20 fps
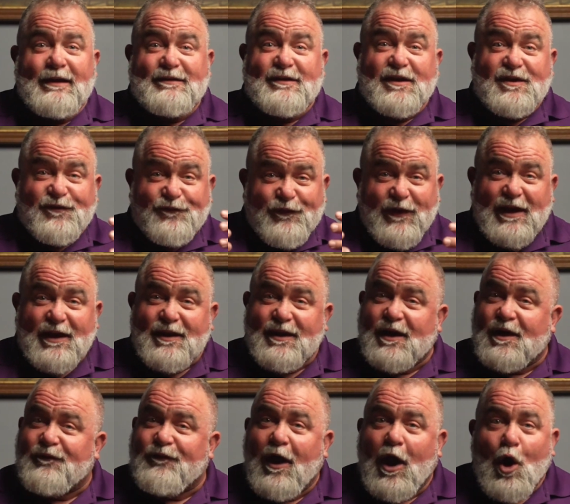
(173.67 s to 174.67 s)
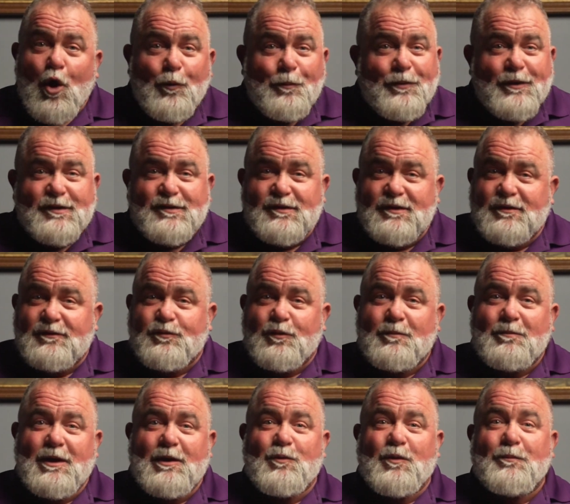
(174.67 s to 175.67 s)
that this feeling of hopelessness
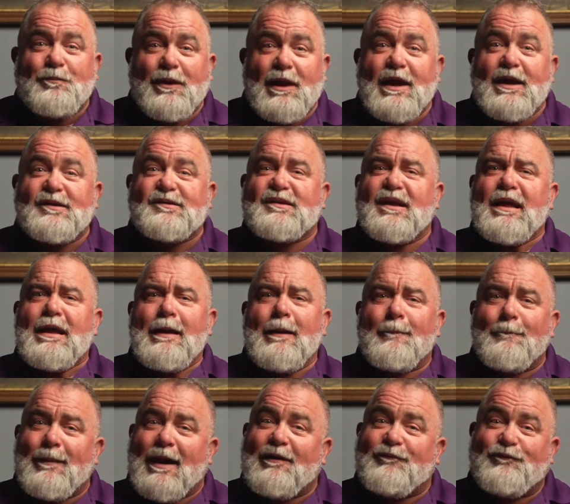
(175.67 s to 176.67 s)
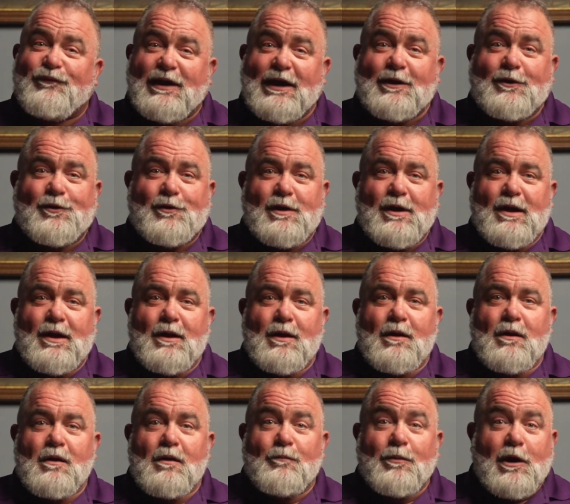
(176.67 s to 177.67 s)
would be replaced by victory.
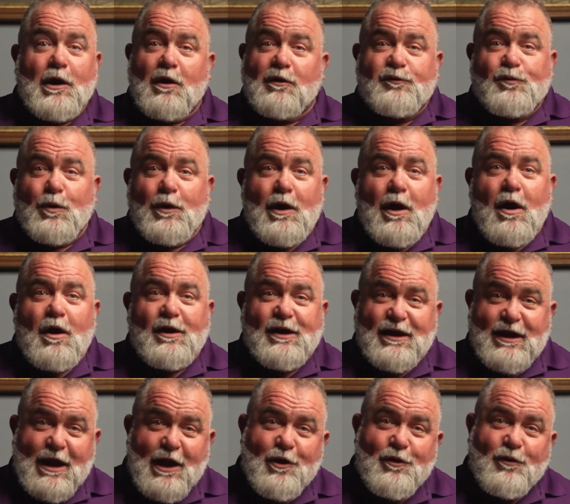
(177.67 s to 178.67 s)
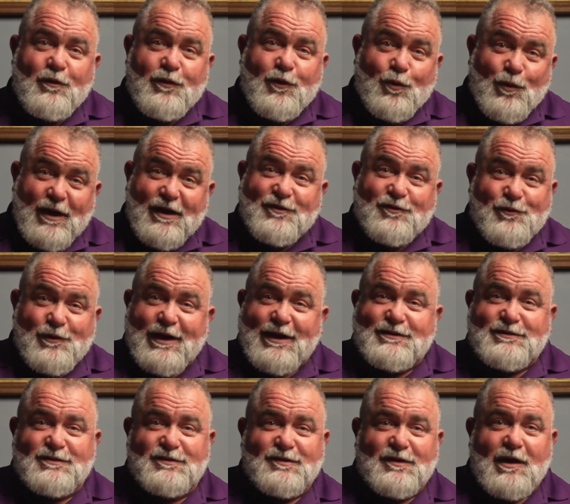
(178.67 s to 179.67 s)
Because we already know the
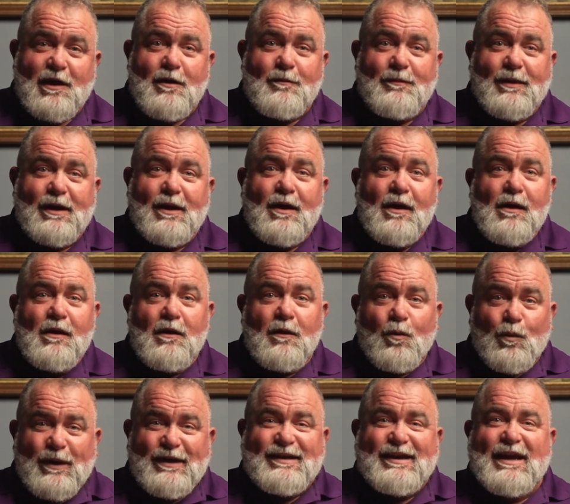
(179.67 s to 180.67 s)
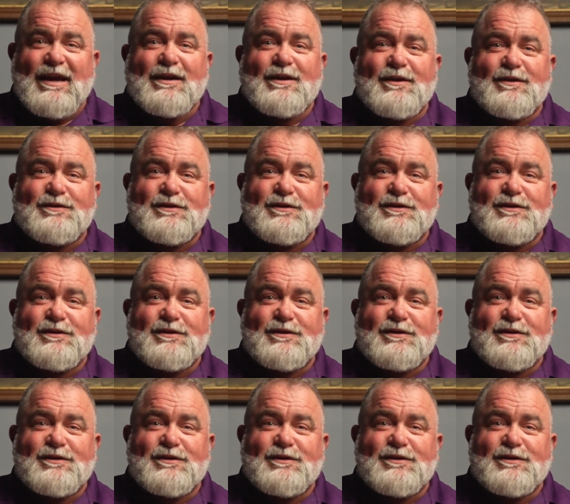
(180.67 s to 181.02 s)
resurrection's coming. We tend to